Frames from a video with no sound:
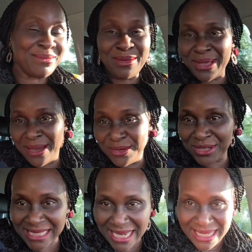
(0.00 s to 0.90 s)
Maybe I
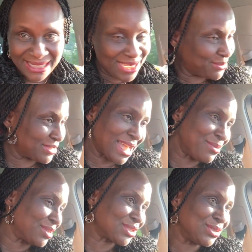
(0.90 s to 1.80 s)
look tired. I
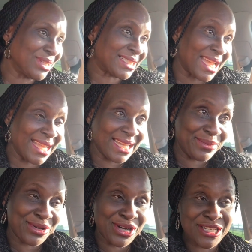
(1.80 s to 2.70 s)
must look tired
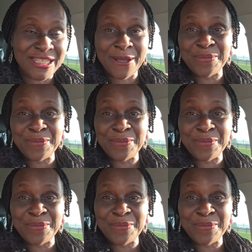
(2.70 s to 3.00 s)
because